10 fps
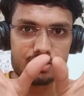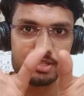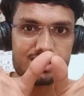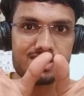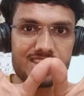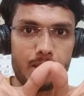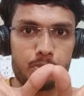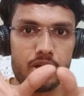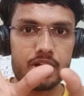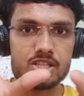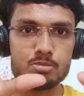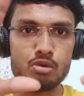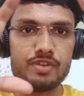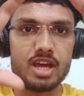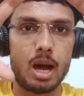This is the scapula, it is
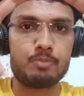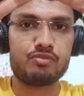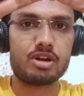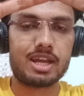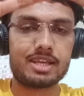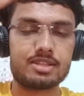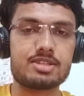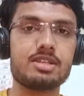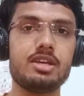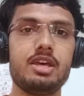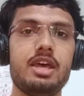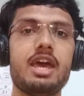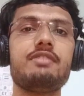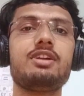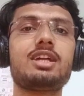moving upward like this
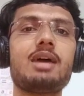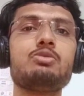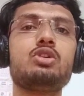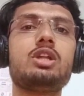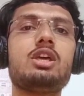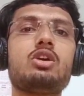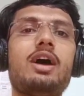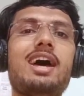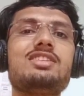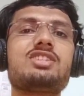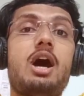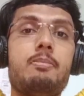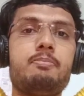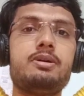every time you take your hands up.